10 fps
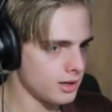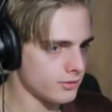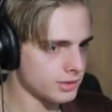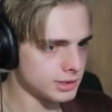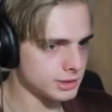
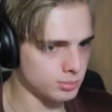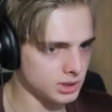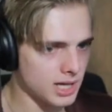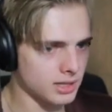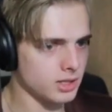Everything is
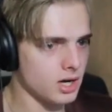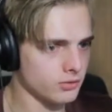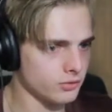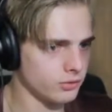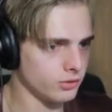blocked
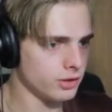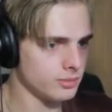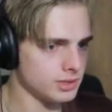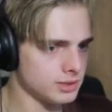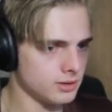off in front
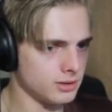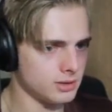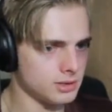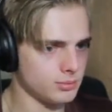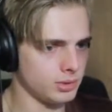of me, so they're
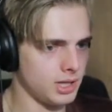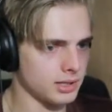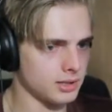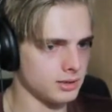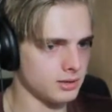just
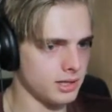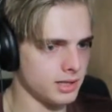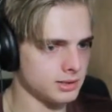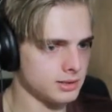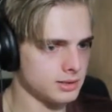blocking their
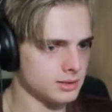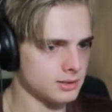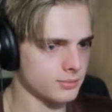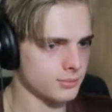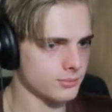exits.
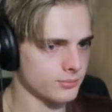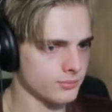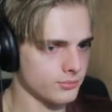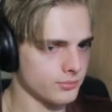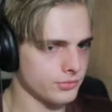
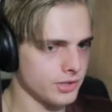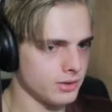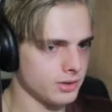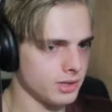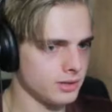I
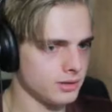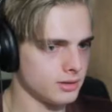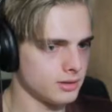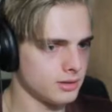don't get it.